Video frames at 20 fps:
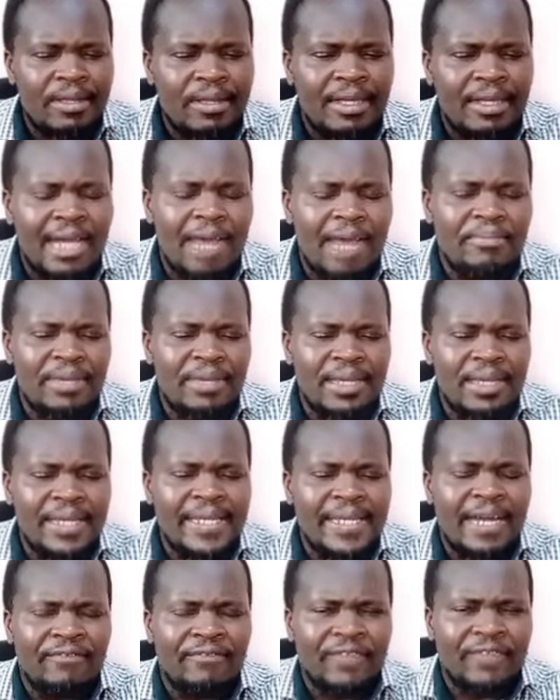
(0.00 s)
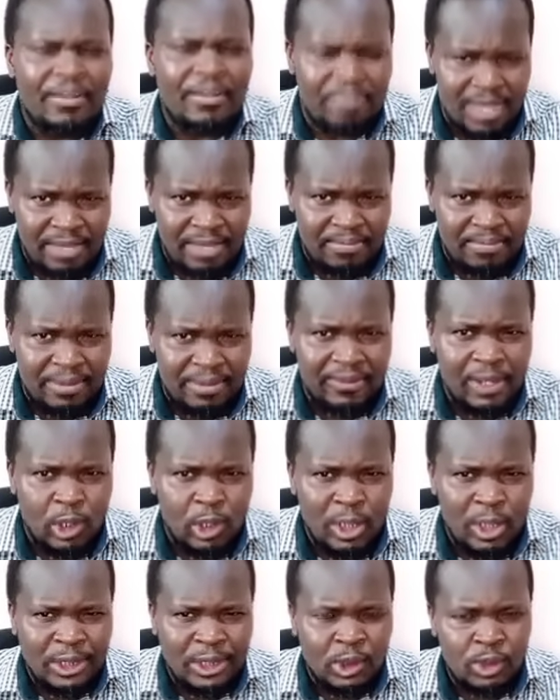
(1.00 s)
come in after maybe the
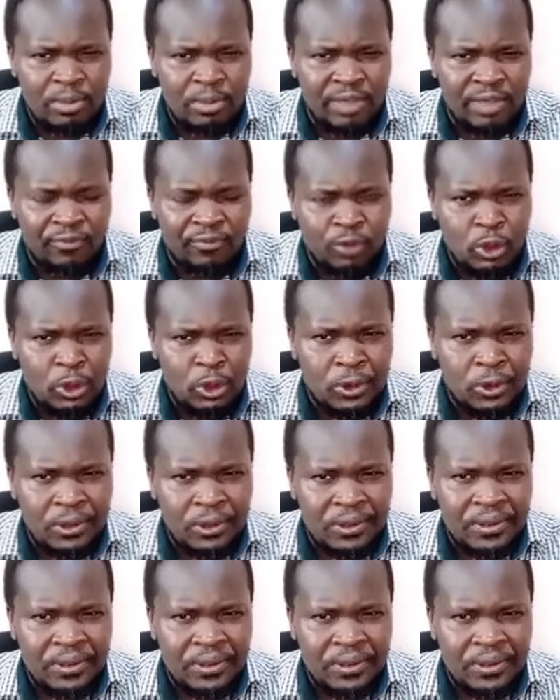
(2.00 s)
law has not been followed.